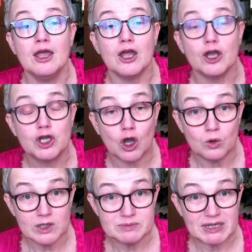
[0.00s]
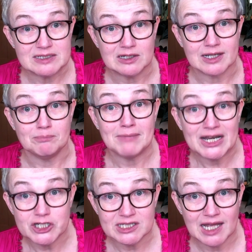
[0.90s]
A goal is basically like a
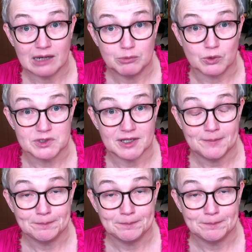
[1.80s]
magic teleporter,